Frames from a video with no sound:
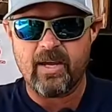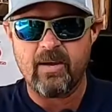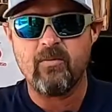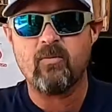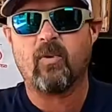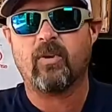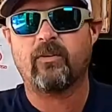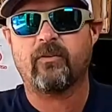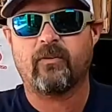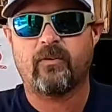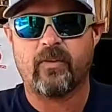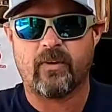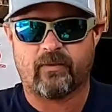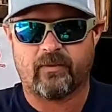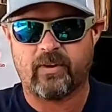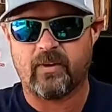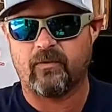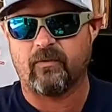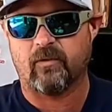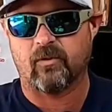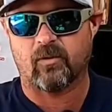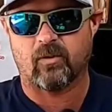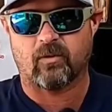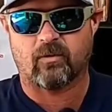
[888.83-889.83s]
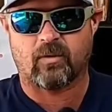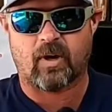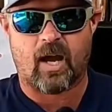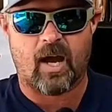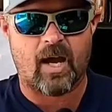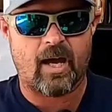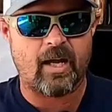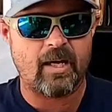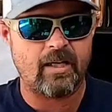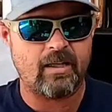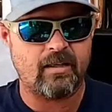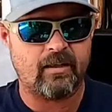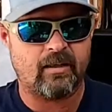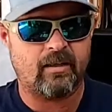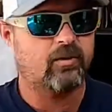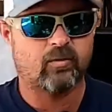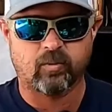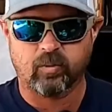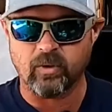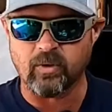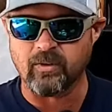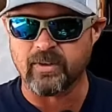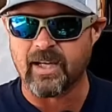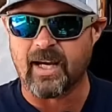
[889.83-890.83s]
you $150 for a rod. It's
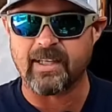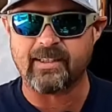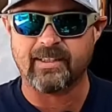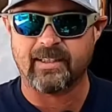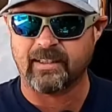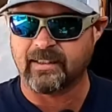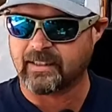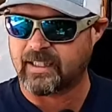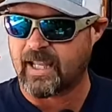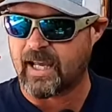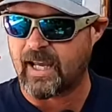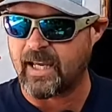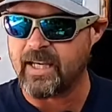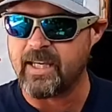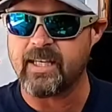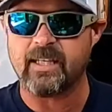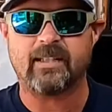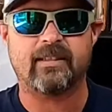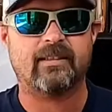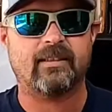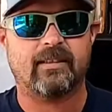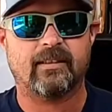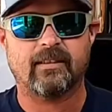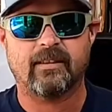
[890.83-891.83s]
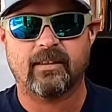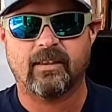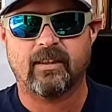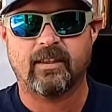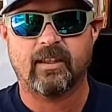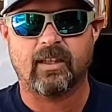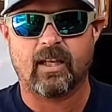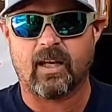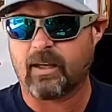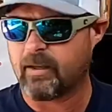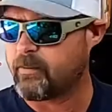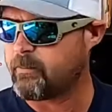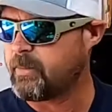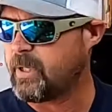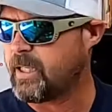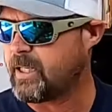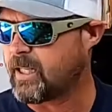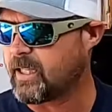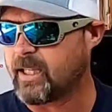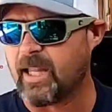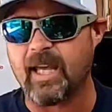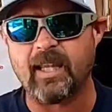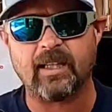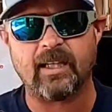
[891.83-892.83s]
real nice and light. I mean,
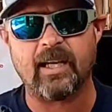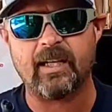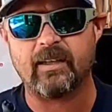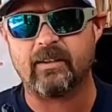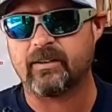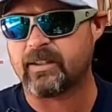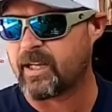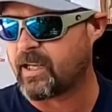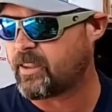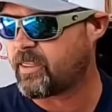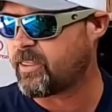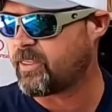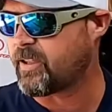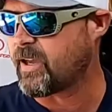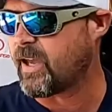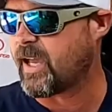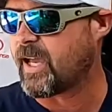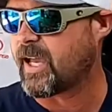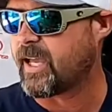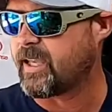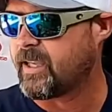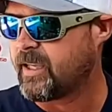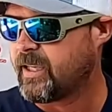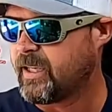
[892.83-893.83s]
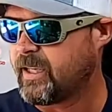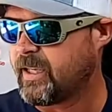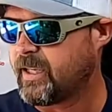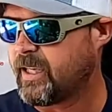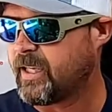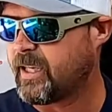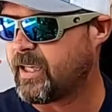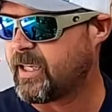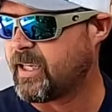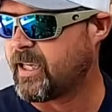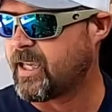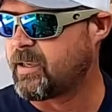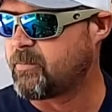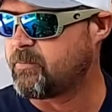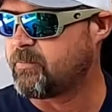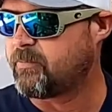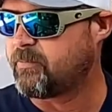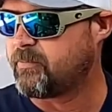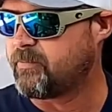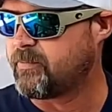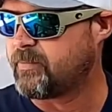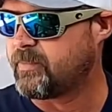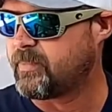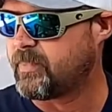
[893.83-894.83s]
a lot lighter than I thought. And
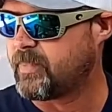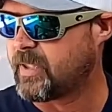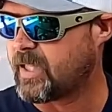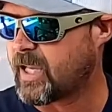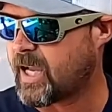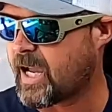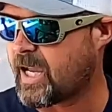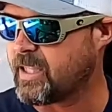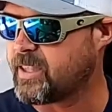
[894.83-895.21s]
I